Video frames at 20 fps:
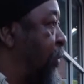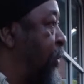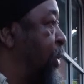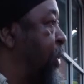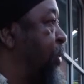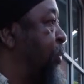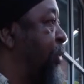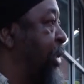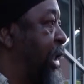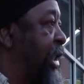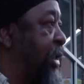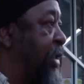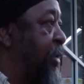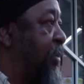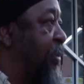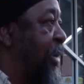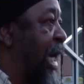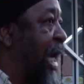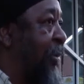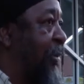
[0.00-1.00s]
When you read in
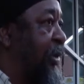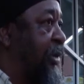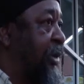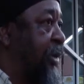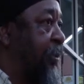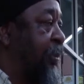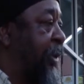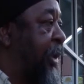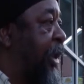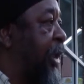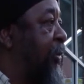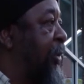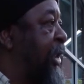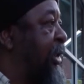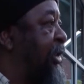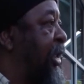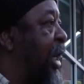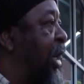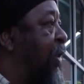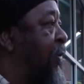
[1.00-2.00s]
the Bible, the parable,
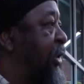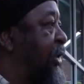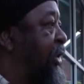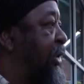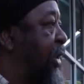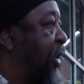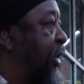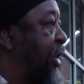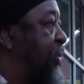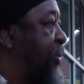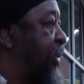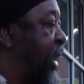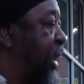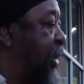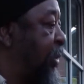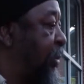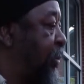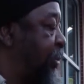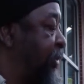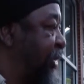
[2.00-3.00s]
it's always talking
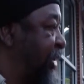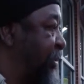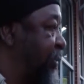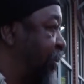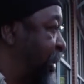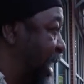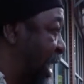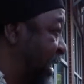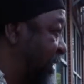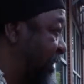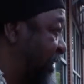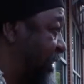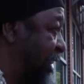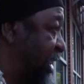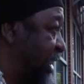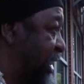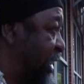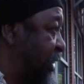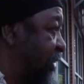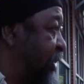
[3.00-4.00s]
about planting
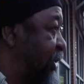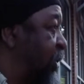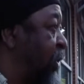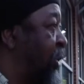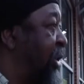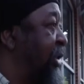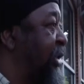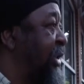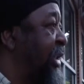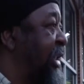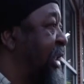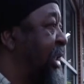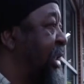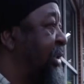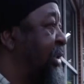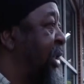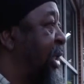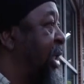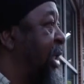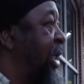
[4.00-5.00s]
seeds, sowing
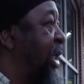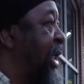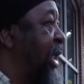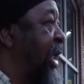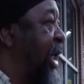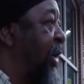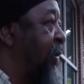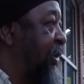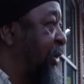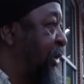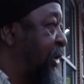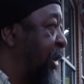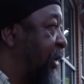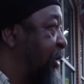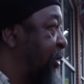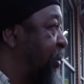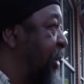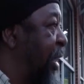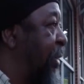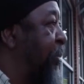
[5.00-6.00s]
seeds, it always
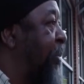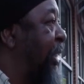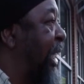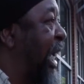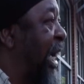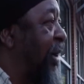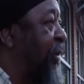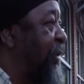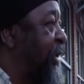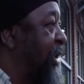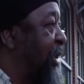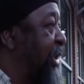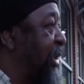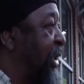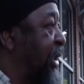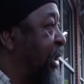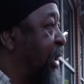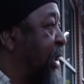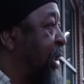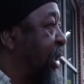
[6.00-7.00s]
talks about plowing.
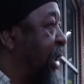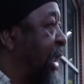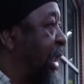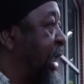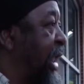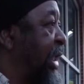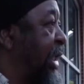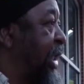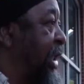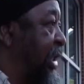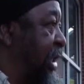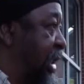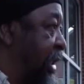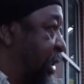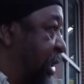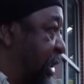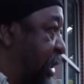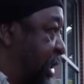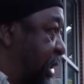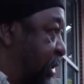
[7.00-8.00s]
It, it, it,
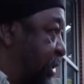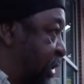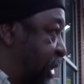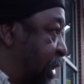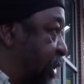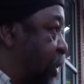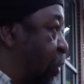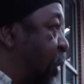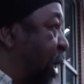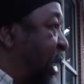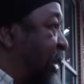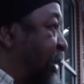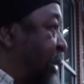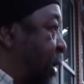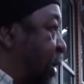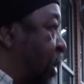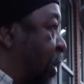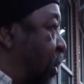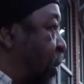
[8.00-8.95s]
it, equates the